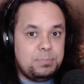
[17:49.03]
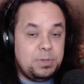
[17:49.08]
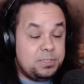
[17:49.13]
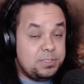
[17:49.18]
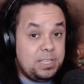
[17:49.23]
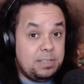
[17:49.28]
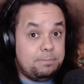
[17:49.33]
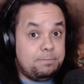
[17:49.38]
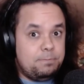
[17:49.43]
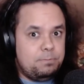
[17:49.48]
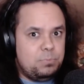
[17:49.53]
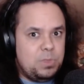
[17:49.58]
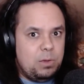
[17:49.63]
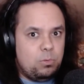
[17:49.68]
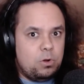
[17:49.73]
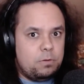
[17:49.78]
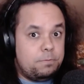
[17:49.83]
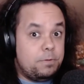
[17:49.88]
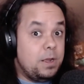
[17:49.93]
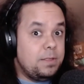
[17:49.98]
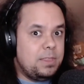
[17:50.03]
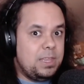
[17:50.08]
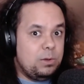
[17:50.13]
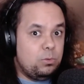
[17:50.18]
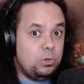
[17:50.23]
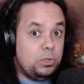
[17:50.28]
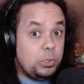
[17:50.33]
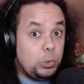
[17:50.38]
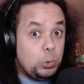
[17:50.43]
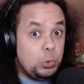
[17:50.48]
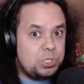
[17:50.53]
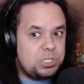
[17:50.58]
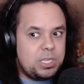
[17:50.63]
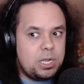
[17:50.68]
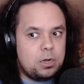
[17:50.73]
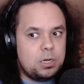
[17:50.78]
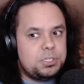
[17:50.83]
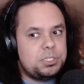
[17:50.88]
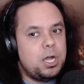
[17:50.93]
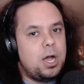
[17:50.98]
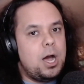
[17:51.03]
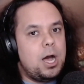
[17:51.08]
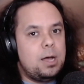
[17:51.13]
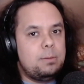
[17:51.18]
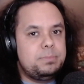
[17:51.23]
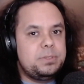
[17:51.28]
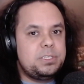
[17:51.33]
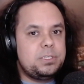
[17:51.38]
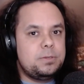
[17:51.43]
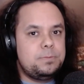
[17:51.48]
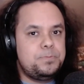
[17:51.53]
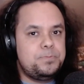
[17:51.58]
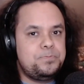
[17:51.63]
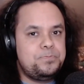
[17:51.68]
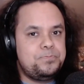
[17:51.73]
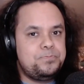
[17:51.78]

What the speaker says: because they were afraid that they would lose their jobs.